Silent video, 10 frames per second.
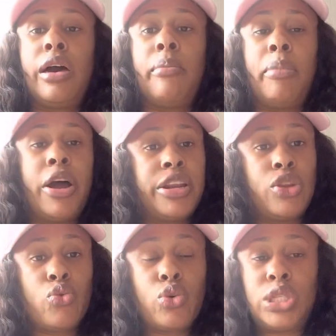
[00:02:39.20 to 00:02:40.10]

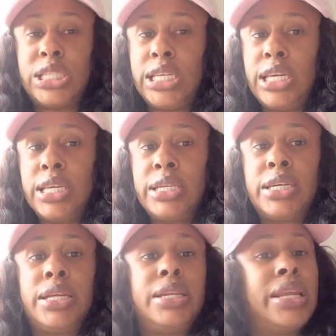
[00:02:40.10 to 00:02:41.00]
morning routine,
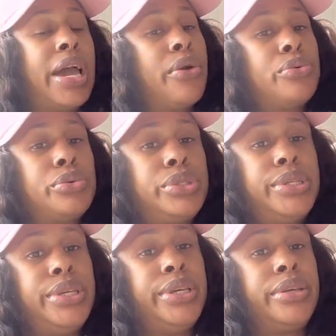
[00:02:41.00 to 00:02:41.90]
night
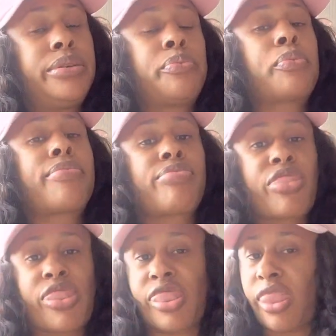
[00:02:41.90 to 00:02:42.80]
routine,
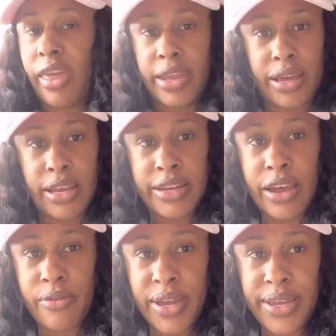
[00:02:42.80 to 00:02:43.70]
and all of
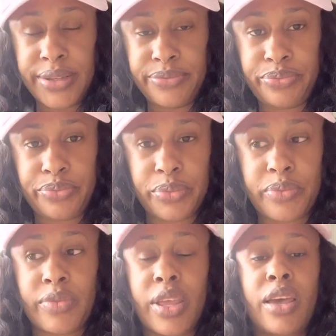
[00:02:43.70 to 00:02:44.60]
that, right?
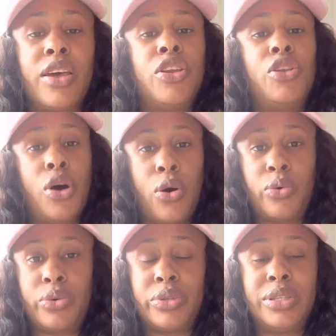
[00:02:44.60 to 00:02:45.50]

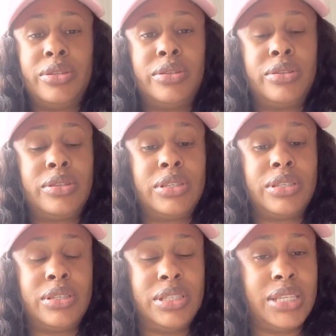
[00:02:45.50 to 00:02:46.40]
No.
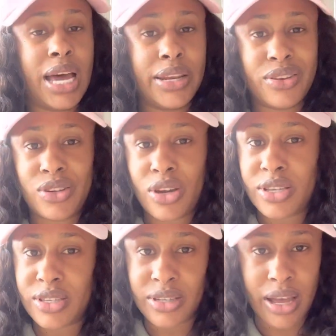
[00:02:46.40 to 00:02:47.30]
That
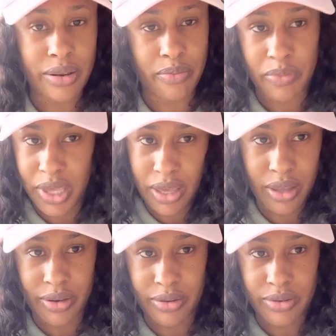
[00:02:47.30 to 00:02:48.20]
does not
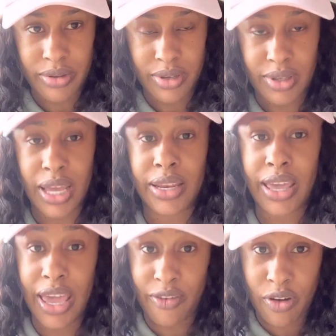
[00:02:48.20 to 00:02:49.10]
mean that
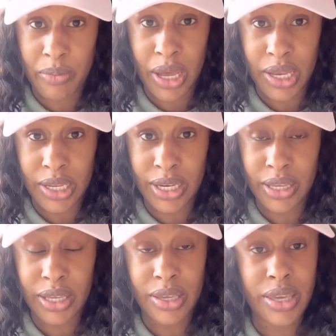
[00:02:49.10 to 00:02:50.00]
every
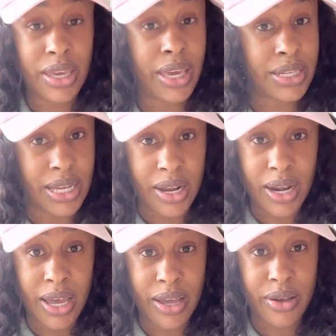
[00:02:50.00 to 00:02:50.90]
morning, 8
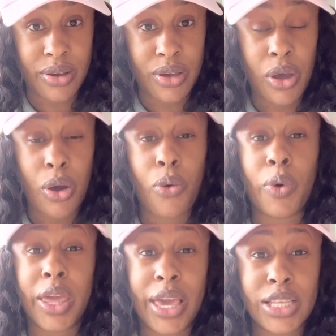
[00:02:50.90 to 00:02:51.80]
o'clock,
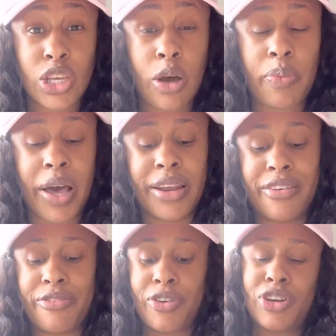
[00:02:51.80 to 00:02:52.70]
we get up and the
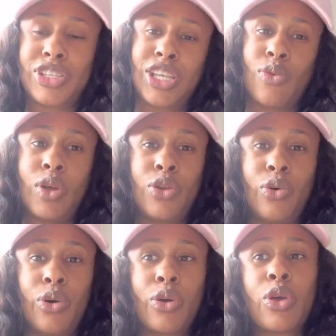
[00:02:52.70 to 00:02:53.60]
first thing we
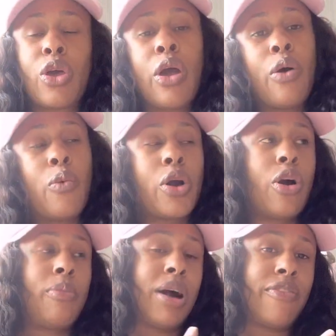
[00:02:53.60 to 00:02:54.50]
do, we
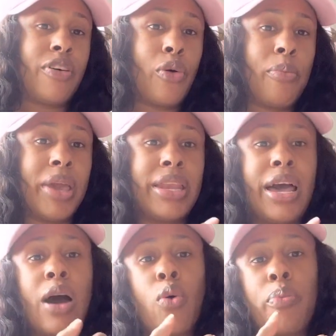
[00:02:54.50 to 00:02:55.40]
come off our bed
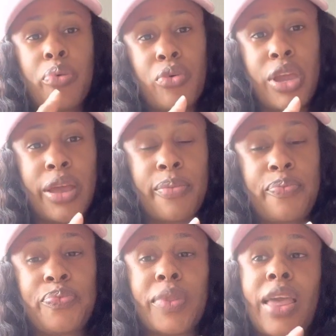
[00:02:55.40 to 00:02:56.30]
and we pray.
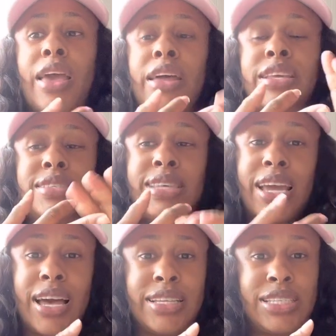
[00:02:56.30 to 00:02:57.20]
The
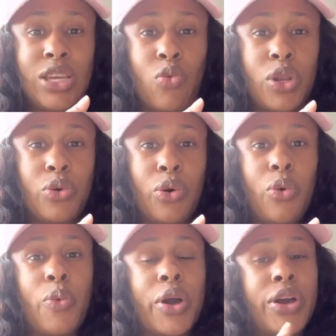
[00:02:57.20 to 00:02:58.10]
second thing we do,
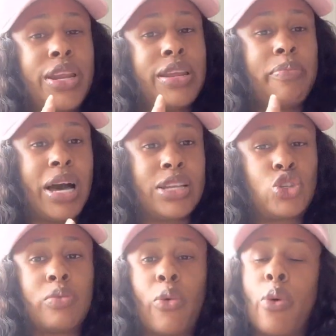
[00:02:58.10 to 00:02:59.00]
we go into the
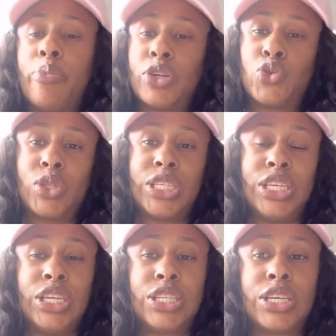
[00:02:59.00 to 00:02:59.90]
bathroom and we brush our
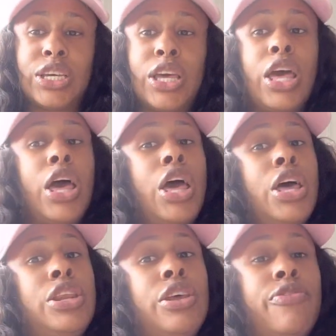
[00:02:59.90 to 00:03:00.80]
teeth. The